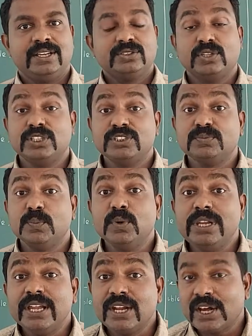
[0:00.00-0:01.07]
So, this
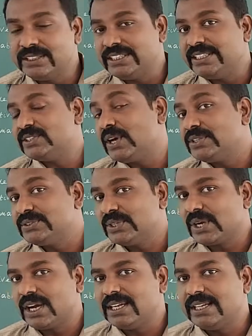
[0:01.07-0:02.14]
Boolean logic is also
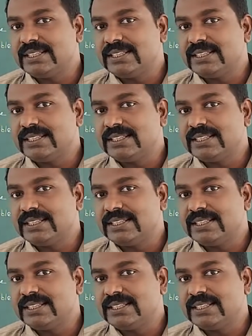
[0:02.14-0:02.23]
called